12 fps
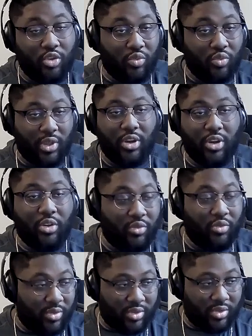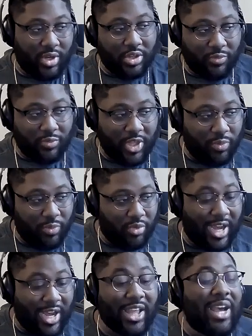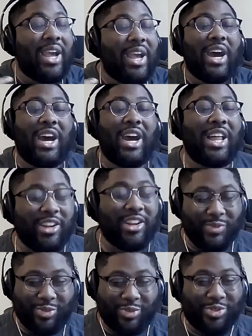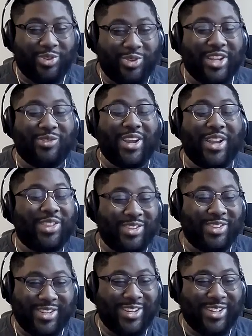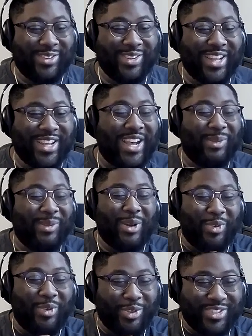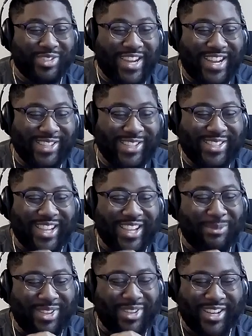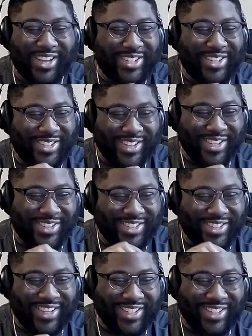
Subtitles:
you talk to people. I like to be old school. I like to write things down. I'm one of those guys, like I'm in the 1960s. I like to like